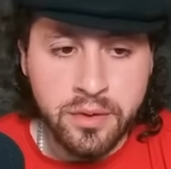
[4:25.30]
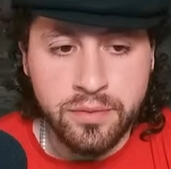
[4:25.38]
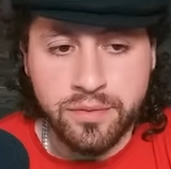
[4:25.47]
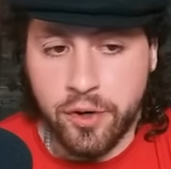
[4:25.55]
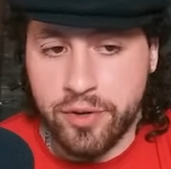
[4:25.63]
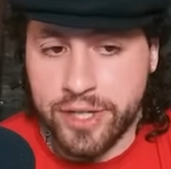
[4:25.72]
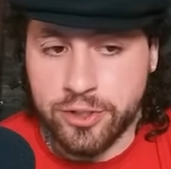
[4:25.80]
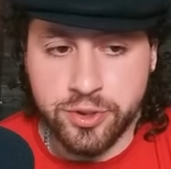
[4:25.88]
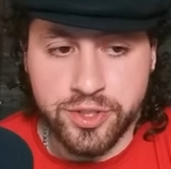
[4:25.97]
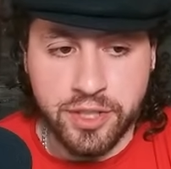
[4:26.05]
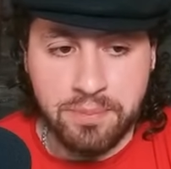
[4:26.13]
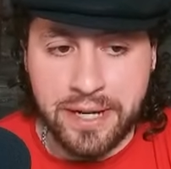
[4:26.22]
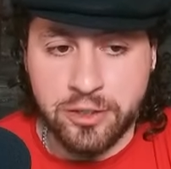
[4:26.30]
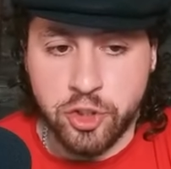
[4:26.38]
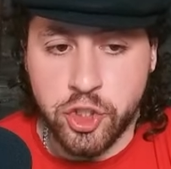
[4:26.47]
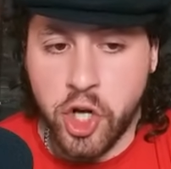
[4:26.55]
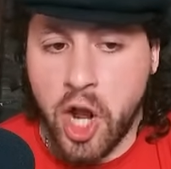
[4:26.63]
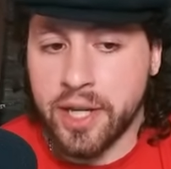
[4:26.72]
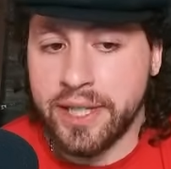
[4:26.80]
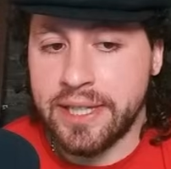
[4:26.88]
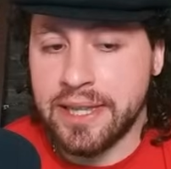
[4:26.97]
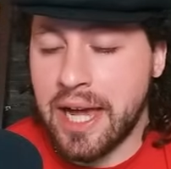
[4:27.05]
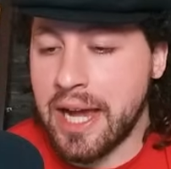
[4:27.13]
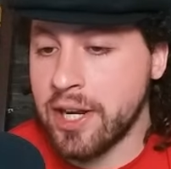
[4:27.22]
Very interesting, man. Chalky
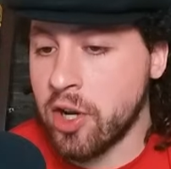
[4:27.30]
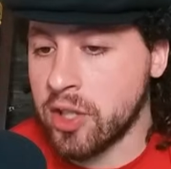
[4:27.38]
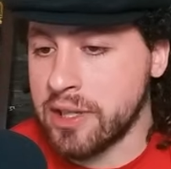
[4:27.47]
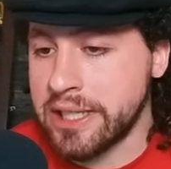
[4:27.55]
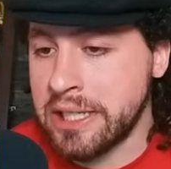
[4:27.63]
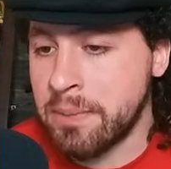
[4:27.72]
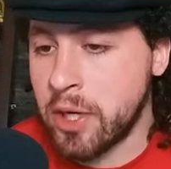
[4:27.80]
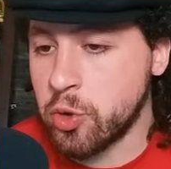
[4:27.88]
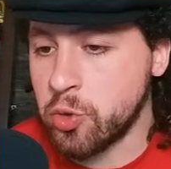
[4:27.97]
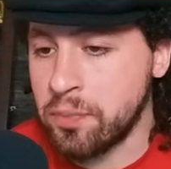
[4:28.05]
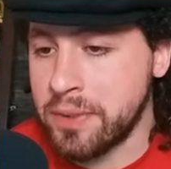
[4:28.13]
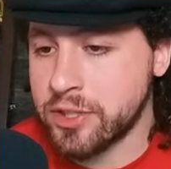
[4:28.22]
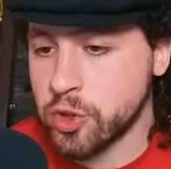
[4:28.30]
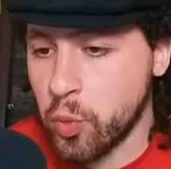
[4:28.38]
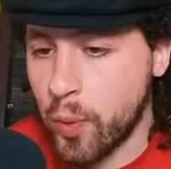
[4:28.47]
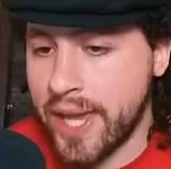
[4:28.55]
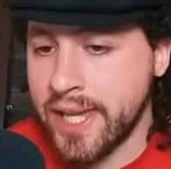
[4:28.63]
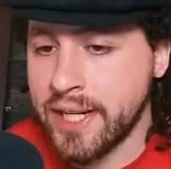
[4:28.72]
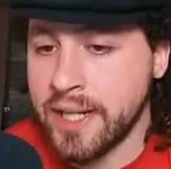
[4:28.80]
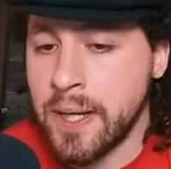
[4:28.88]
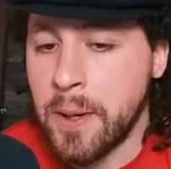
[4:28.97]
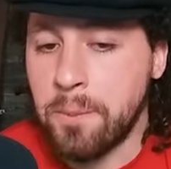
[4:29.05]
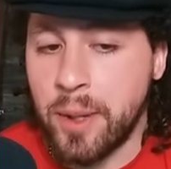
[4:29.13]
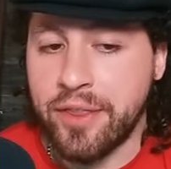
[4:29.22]
line on Lima, who missed weight,
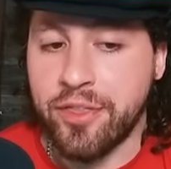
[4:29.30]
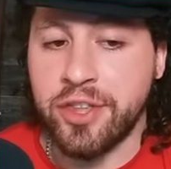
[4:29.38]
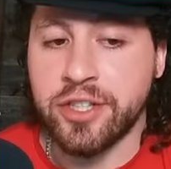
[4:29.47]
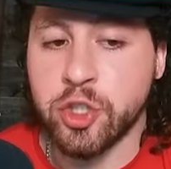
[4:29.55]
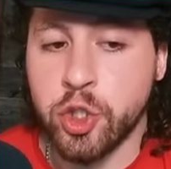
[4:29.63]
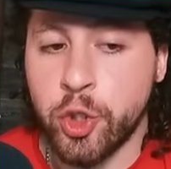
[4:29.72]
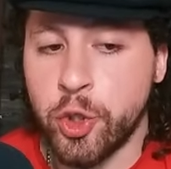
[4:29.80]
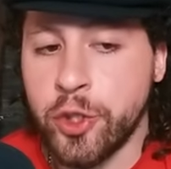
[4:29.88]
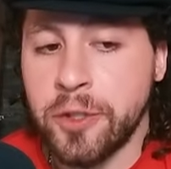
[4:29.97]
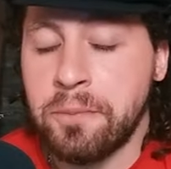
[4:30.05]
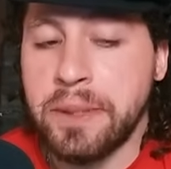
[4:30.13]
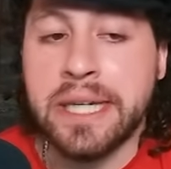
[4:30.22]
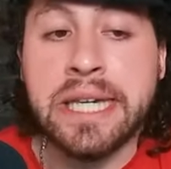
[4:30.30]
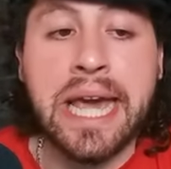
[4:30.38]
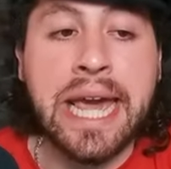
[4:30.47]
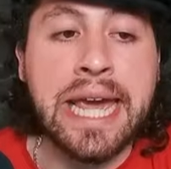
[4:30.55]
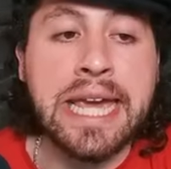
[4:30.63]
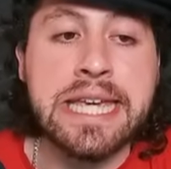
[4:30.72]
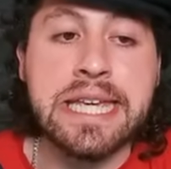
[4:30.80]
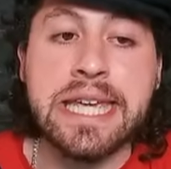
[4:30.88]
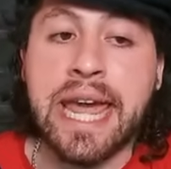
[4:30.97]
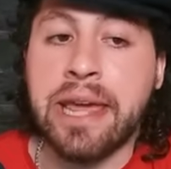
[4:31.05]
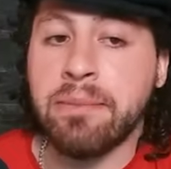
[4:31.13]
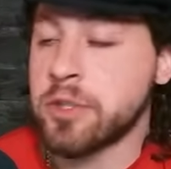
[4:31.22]
but this could be a
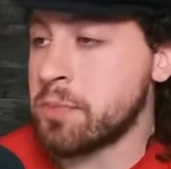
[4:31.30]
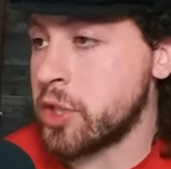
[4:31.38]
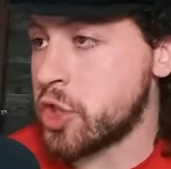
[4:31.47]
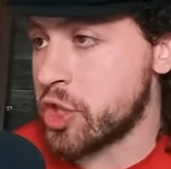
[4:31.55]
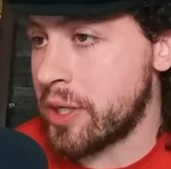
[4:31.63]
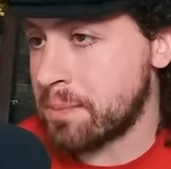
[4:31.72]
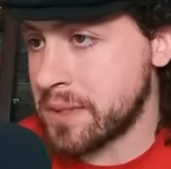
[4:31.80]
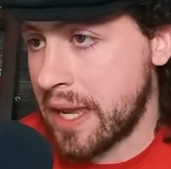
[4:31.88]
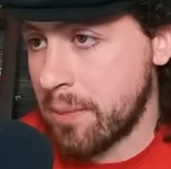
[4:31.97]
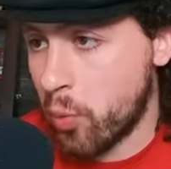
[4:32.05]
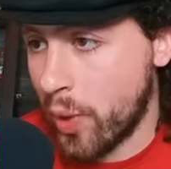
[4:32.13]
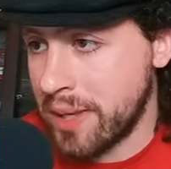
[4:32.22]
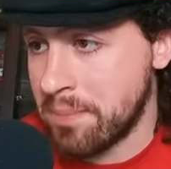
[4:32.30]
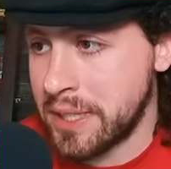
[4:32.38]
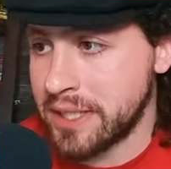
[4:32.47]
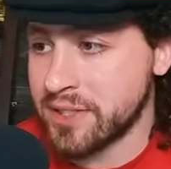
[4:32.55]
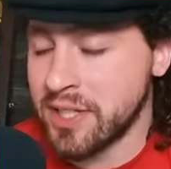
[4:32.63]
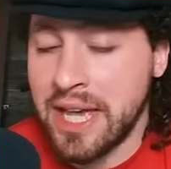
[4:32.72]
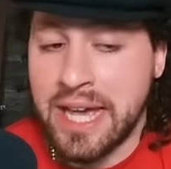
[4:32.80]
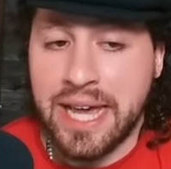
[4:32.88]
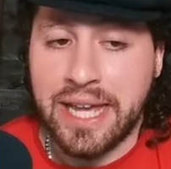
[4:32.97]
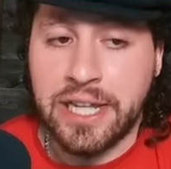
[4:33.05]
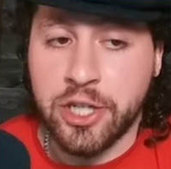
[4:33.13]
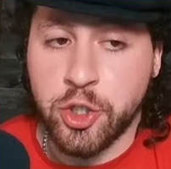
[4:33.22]
gamesmanship-type weight miss,
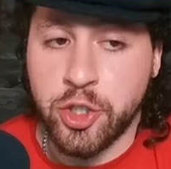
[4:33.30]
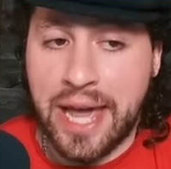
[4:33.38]
and he could